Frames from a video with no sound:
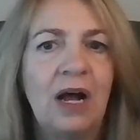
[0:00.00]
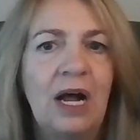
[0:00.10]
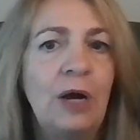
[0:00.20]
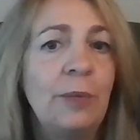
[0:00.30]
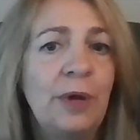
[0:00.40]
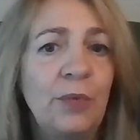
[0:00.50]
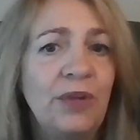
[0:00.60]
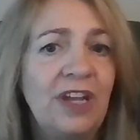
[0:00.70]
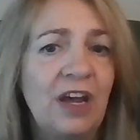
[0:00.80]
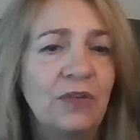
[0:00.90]
How about
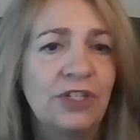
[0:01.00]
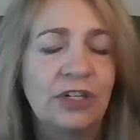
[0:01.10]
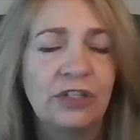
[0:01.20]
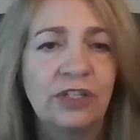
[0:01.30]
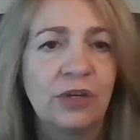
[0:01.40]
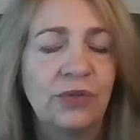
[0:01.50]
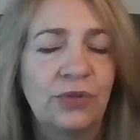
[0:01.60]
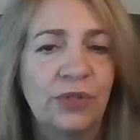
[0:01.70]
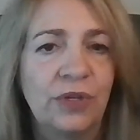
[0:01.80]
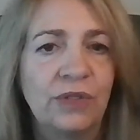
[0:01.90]
we now start to go
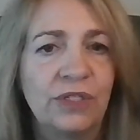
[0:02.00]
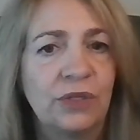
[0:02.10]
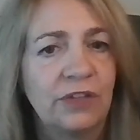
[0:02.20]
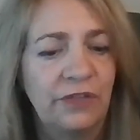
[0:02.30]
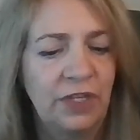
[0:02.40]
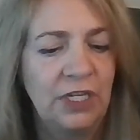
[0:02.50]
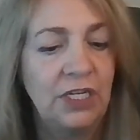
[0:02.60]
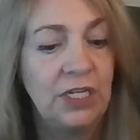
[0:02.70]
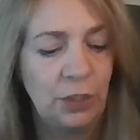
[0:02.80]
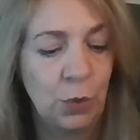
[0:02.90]
through those sort of
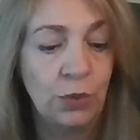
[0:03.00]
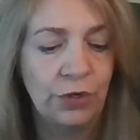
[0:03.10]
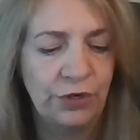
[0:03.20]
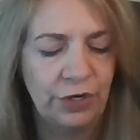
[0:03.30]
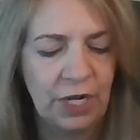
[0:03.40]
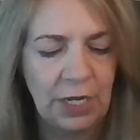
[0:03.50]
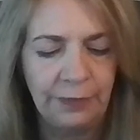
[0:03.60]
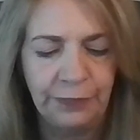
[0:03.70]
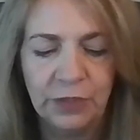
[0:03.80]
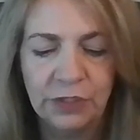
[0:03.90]
in order?
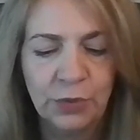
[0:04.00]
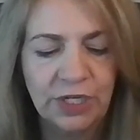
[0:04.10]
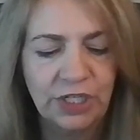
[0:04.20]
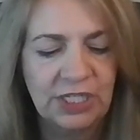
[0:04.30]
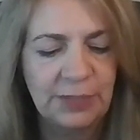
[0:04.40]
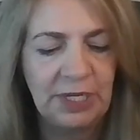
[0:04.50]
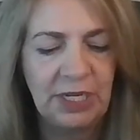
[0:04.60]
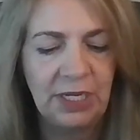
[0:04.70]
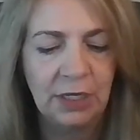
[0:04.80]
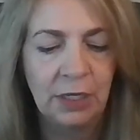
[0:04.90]
Those questions
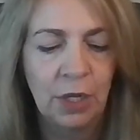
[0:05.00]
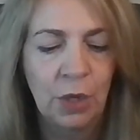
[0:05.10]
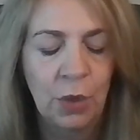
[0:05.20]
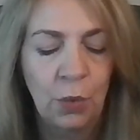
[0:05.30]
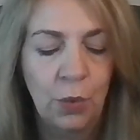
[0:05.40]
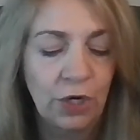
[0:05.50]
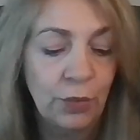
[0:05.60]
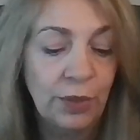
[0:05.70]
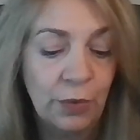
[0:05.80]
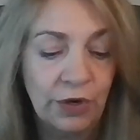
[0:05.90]
being, what are
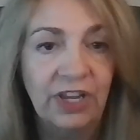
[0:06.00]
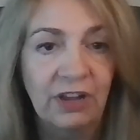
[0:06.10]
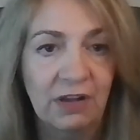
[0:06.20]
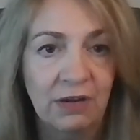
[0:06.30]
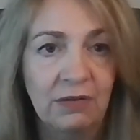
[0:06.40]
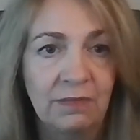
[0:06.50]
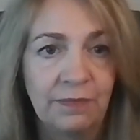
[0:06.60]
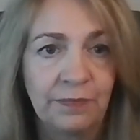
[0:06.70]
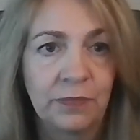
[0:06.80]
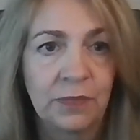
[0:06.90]
we working on?
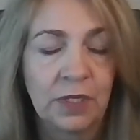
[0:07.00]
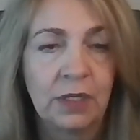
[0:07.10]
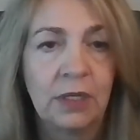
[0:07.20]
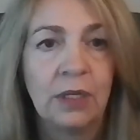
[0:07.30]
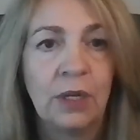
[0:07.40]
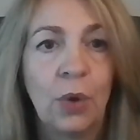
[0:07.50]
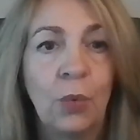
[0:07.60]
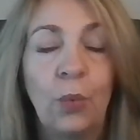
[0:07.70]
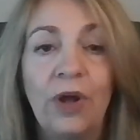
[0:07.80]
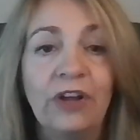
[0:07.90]

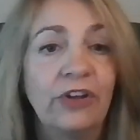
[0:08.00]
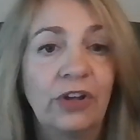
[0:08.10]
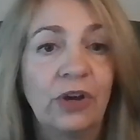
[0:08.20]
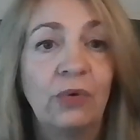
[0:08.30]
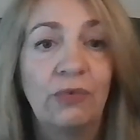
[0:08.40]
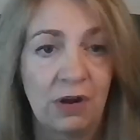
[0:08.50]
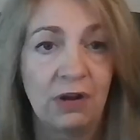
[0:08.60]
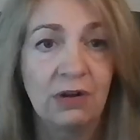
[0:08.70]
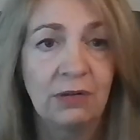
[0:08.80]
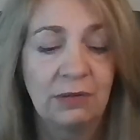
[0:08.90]
What could go
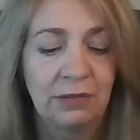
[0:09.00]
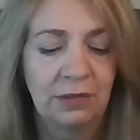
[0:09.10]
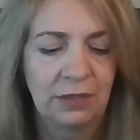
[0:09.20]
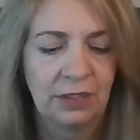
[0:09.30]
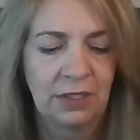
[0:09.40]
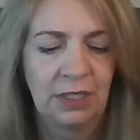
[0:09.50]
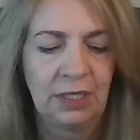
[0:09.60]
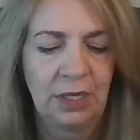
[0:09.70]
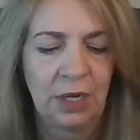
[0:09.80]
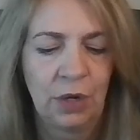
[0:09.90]
wrong?
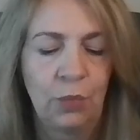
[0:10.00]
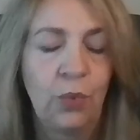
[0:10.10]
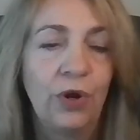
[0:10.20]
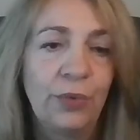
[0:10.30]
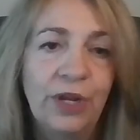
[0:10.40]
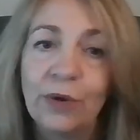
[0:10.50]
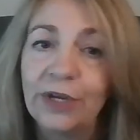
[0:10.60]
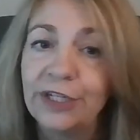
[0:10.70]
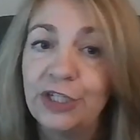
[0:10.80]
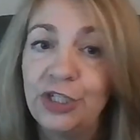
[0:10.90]
What are we
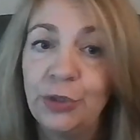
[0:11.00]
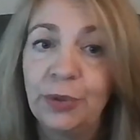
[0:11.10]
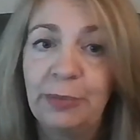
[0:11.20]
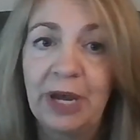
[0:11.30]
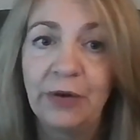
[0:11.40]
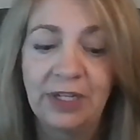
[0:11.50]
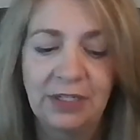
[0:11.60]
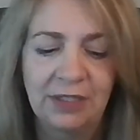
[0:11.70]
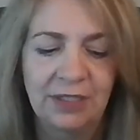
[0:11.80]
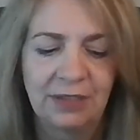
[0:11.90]
going to do about
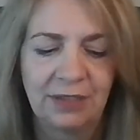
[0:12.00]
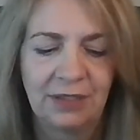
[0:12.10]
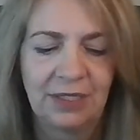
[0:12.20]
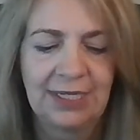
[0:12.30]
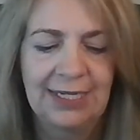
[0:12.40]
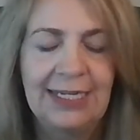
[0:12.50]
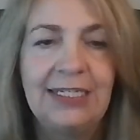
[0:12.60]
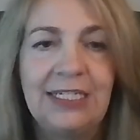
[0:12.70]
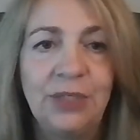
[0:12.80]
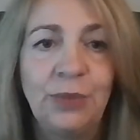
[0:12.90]
it?
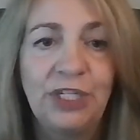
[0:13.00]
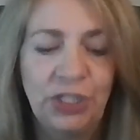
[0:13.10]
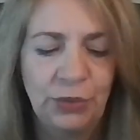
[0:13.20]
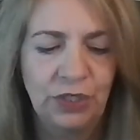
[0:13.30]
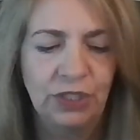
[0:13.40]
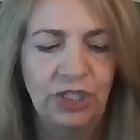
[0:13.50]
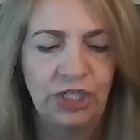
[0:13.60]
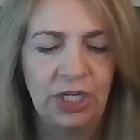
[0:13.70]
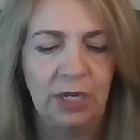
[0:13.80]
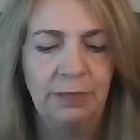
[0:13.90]
And did we do a good
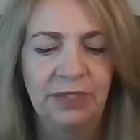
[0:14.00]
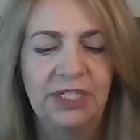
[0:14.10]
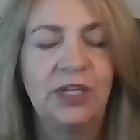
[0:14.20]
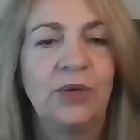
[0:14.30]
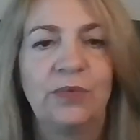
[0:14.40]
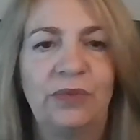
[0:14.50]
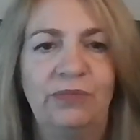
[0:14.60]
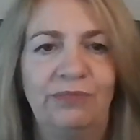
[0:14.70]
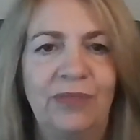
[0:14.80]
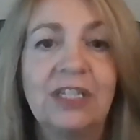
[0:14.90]
job? So
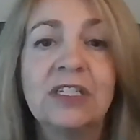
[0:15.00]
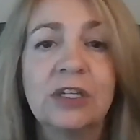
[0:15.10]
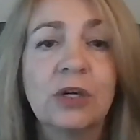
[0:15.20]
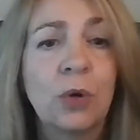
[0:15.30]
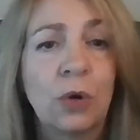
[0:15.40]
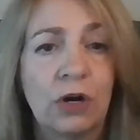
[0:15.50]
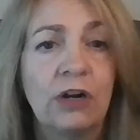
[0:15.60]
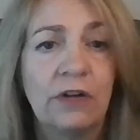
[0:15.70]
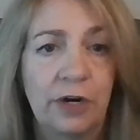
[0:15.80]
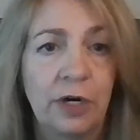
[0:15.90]
that's the core
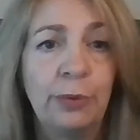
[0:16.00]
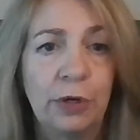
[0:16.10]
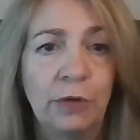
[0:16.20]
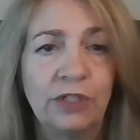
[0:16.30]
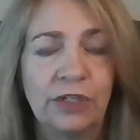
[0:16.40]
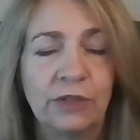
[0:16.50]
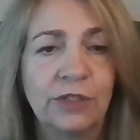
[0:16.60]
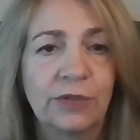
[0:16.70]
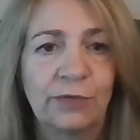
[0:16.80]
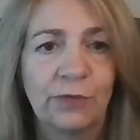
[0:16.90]
of our approach, are
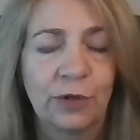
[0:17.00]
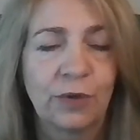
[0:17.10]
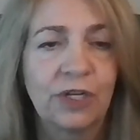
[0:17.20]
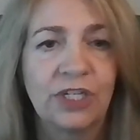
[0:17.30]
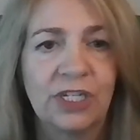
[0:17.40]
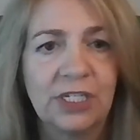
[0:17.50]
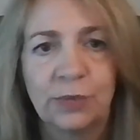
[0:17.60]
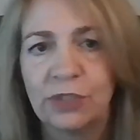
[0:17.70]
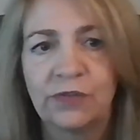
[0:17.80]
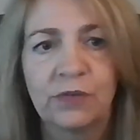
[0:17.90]
those 4 questions,
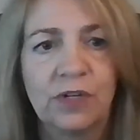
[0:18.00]
which of